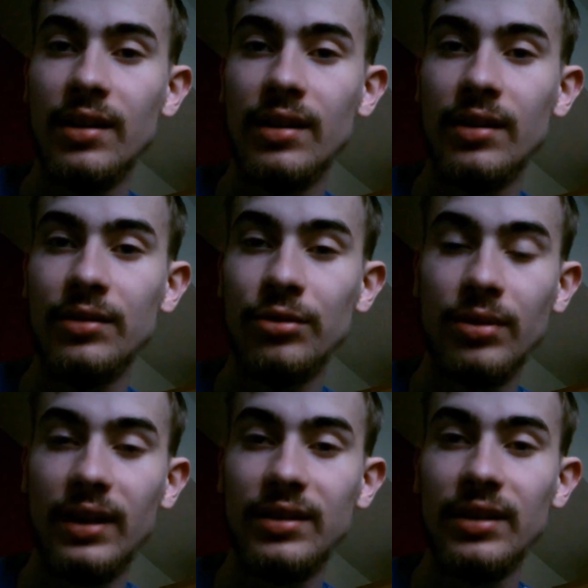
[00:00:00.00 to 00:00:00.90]
uh,
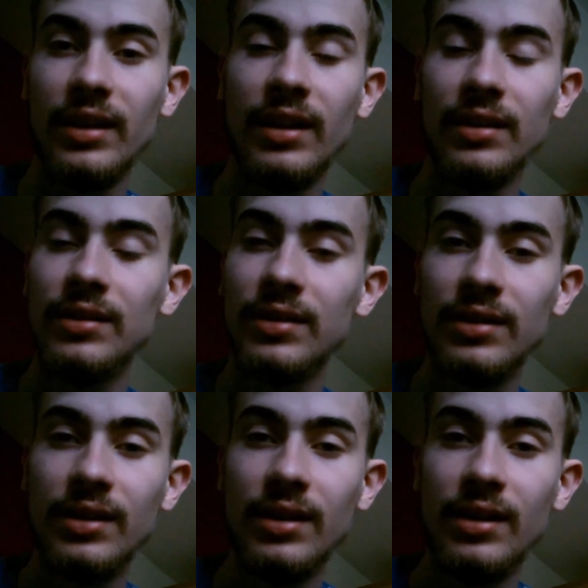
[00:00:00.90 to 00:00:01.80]
new lighting and
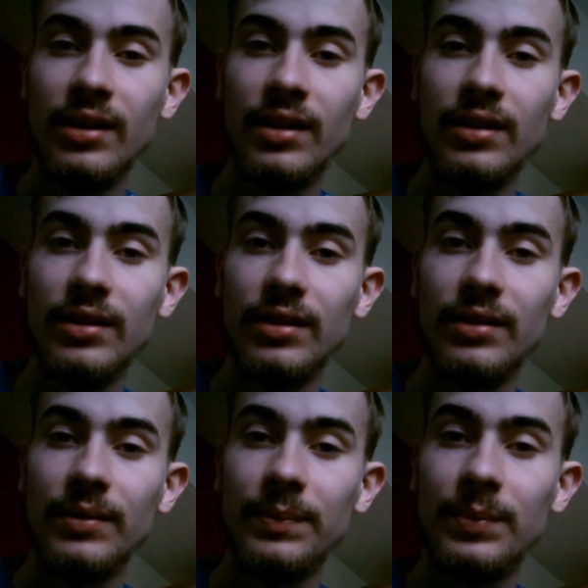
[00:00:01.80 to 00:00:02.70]

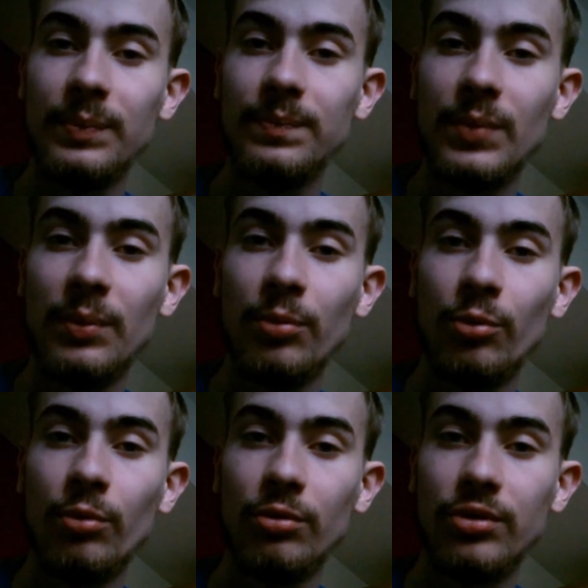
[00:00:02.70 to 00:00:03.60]
uh,
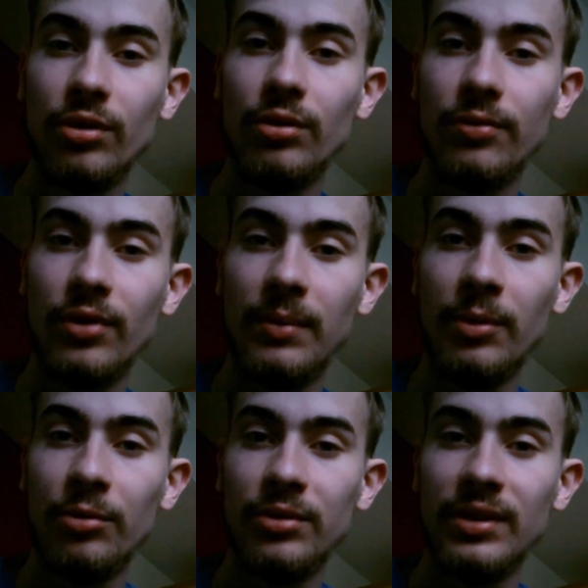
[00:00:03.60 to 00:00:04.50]
people will talk you through
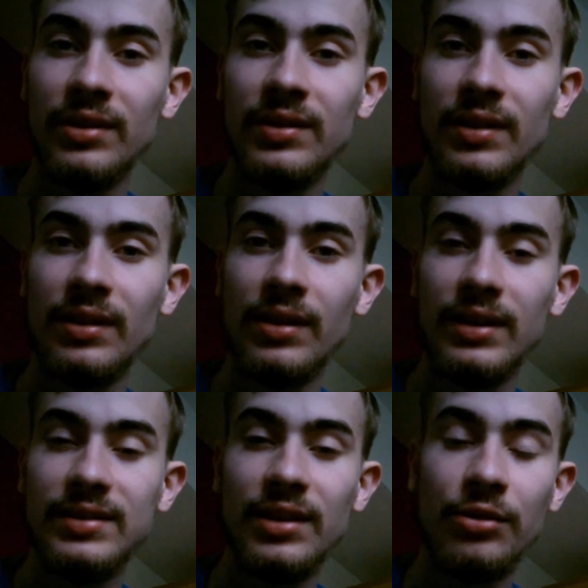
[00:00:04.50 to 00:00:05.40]
about it uh,
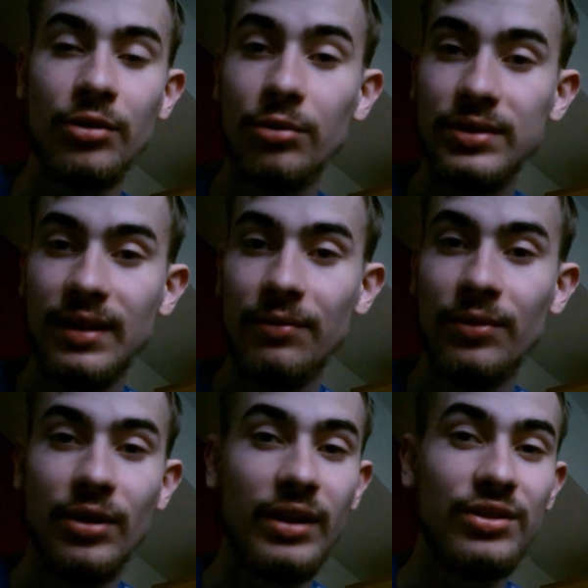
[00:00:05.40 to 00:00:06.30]
let's say you know
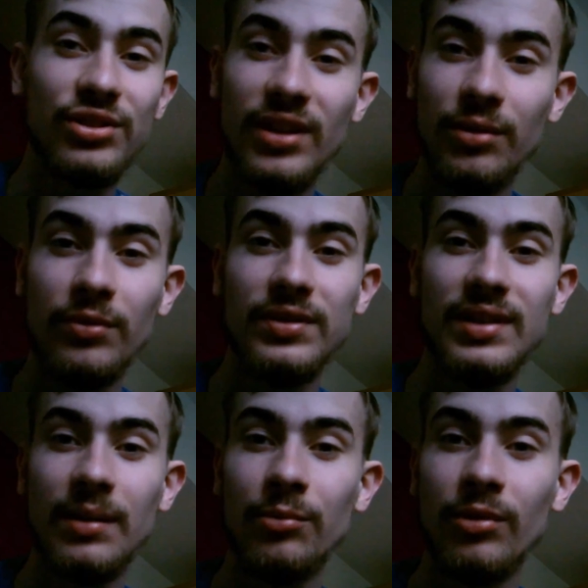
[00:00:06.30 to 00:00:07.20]
something you can share with
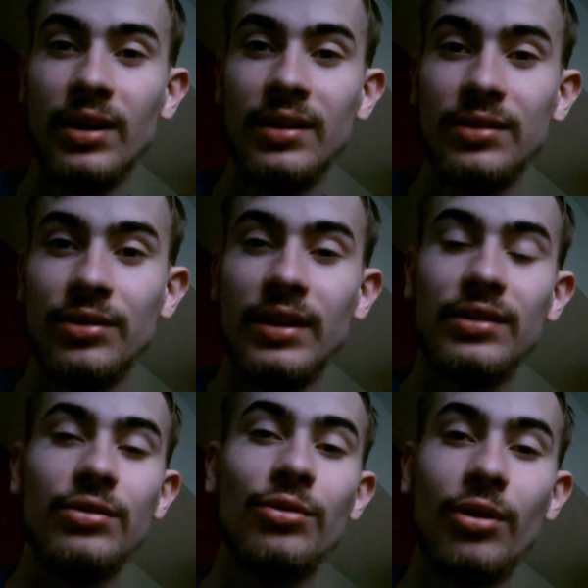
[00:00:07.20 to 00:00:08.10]
someone you
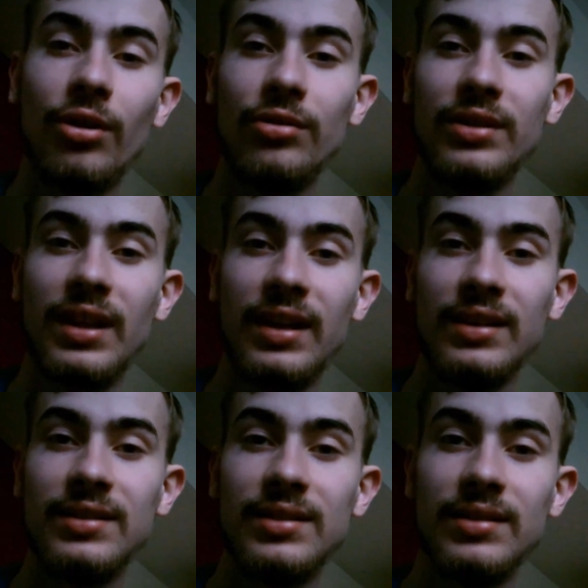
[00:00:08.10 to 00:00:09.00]
get new
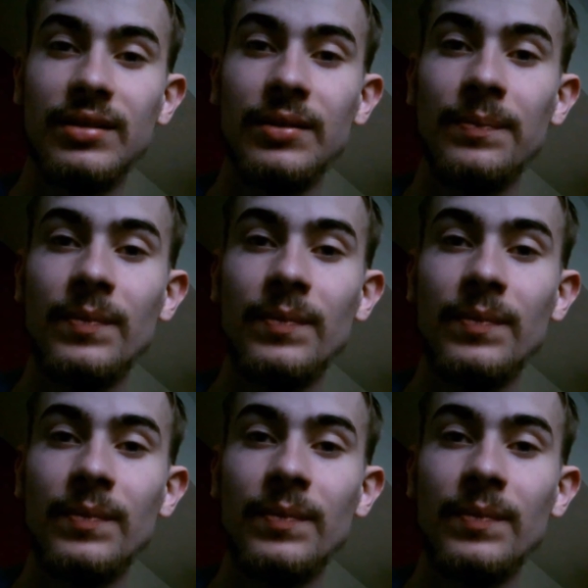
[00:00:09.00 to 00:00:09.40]
contacts